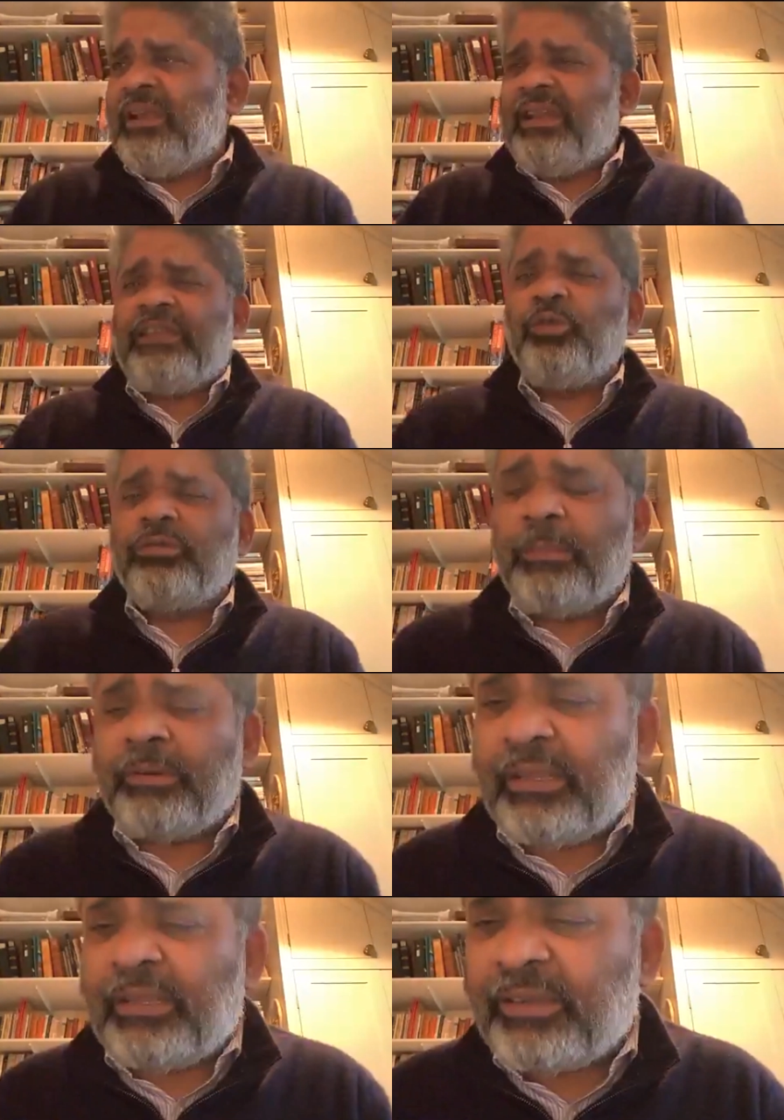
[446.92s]
Let's do some
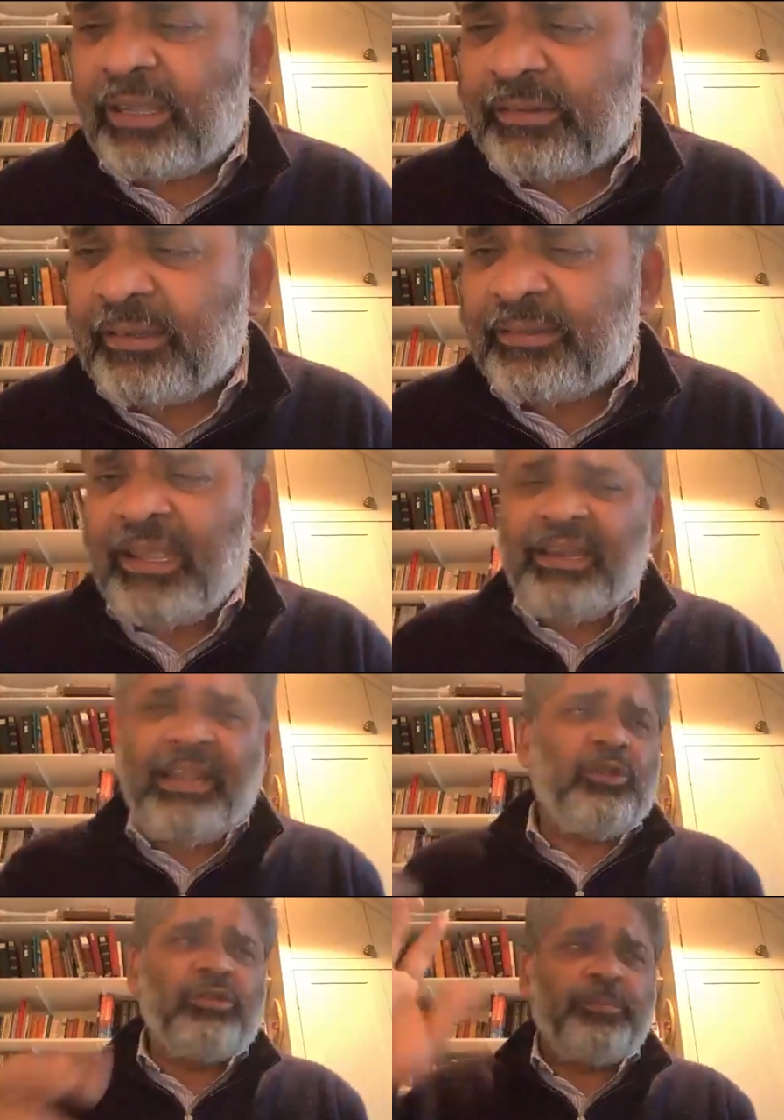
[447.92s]
green justice.
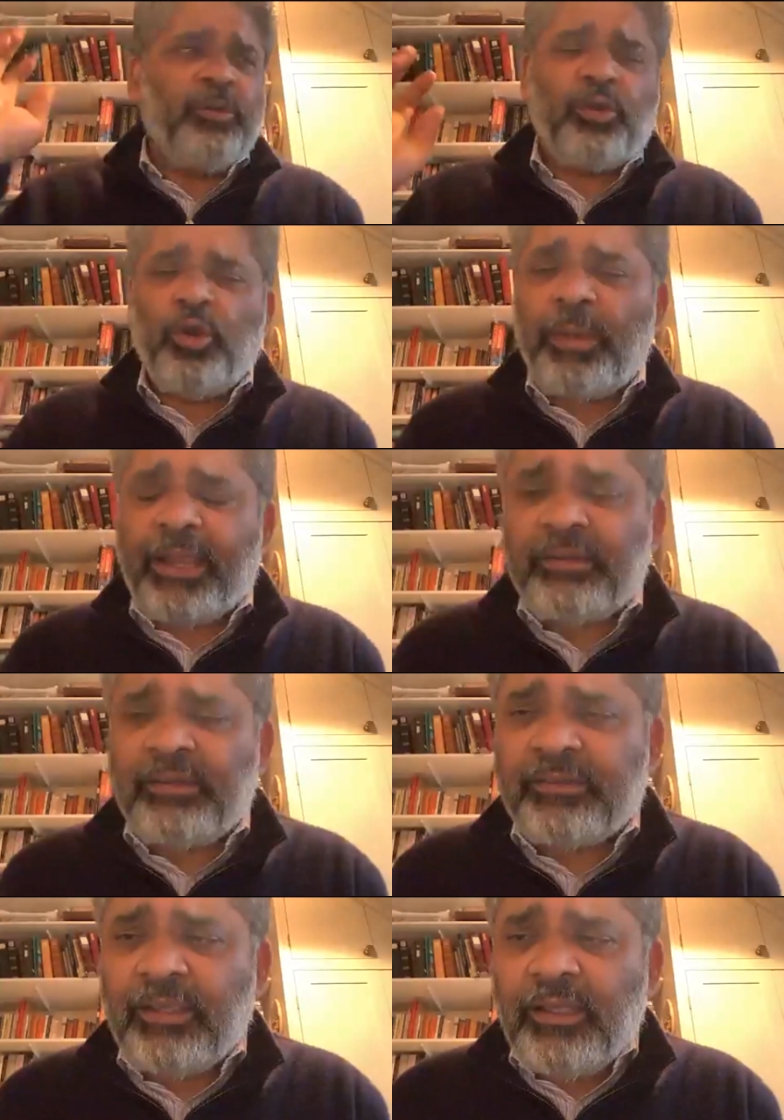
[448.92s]
Let those poor coal
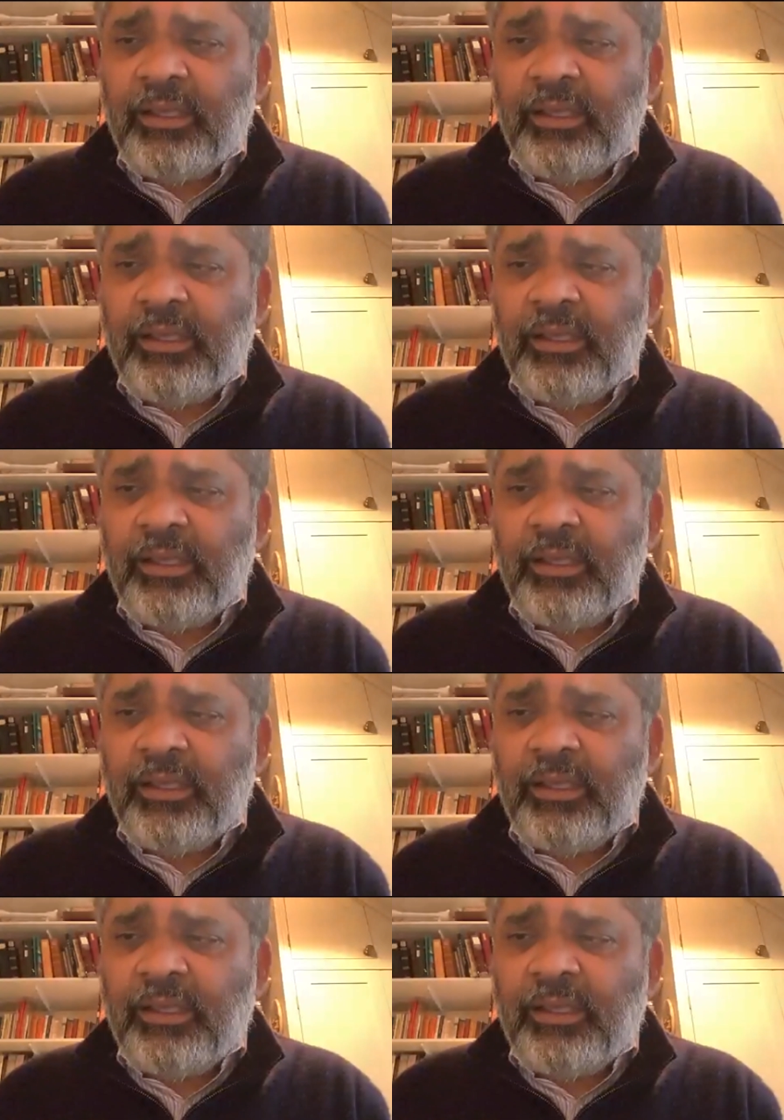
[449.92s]
miners.